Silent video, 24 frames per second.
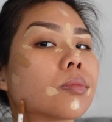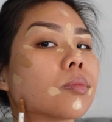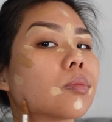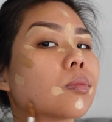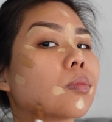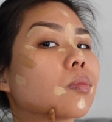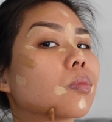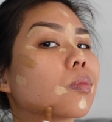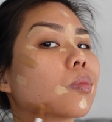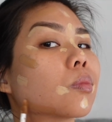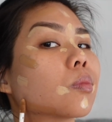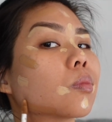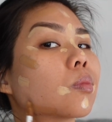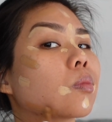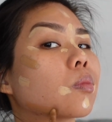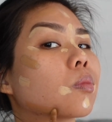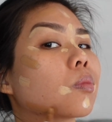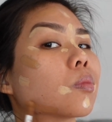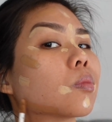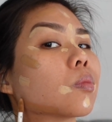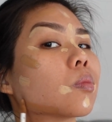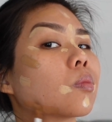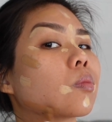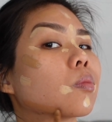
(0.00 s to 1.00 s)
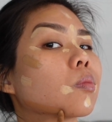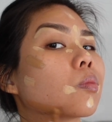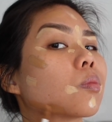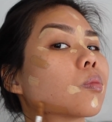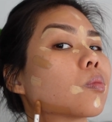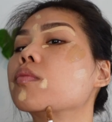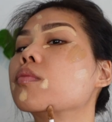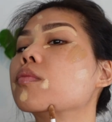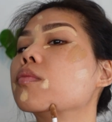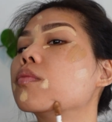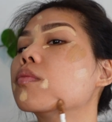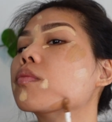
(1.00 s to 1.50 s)

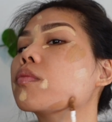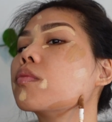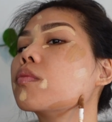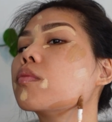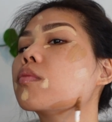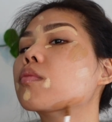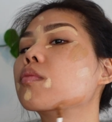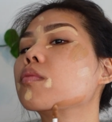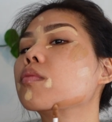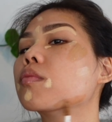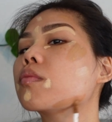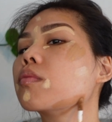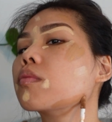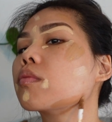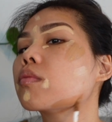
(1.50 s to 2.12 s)
Nothing is said.